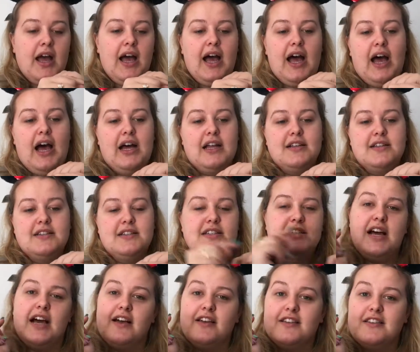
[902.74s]
and
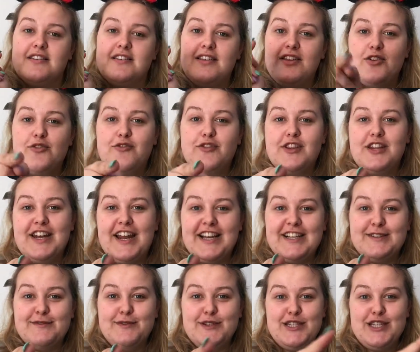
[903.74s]
I'll see you for the
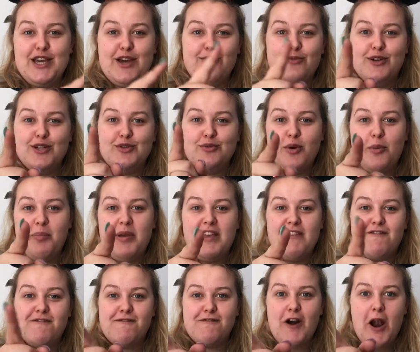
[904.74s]
next video, which will be
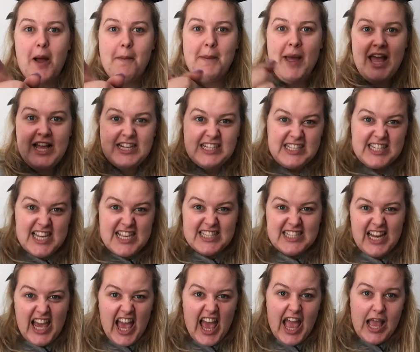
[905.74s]
from
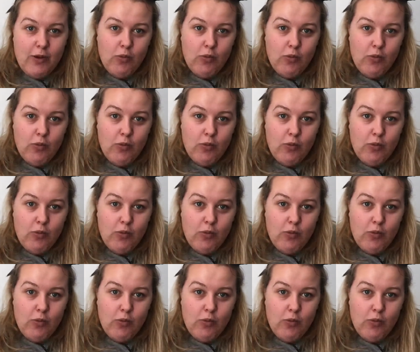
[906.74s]
Disney.